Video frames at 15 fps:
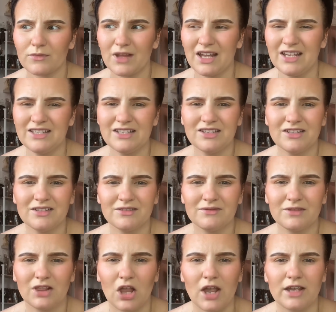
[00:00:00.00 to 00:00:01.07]
it didn't,
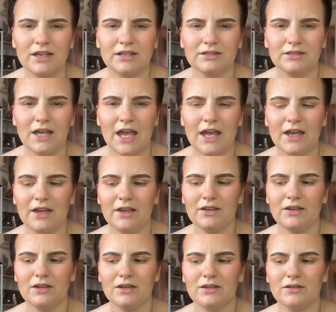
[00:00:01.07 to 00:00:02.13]
like,
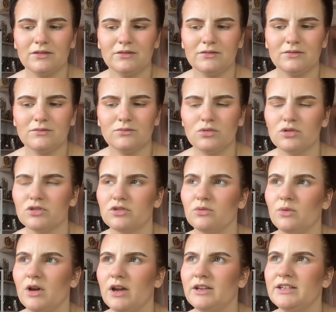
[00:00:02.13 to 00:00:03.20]
what's the
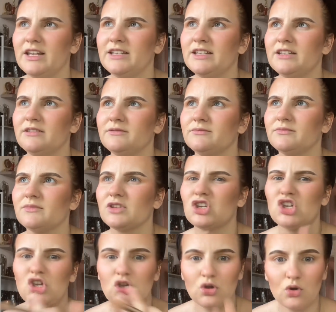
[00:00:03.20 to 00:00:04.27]
word? It didn't
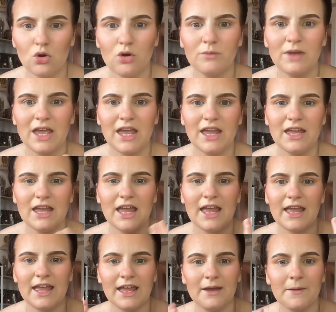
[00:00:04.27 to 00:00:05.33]
cure me,
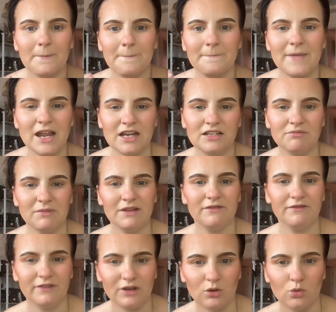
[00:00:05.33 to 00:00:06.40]
it made me
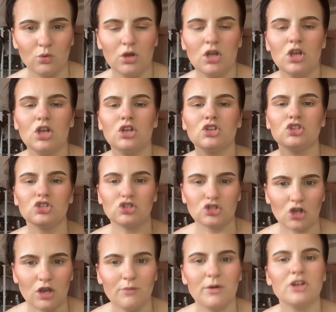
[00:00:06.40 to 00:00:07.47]
feel
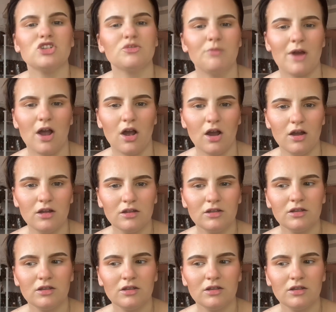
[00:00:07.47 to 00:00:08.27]
so much better.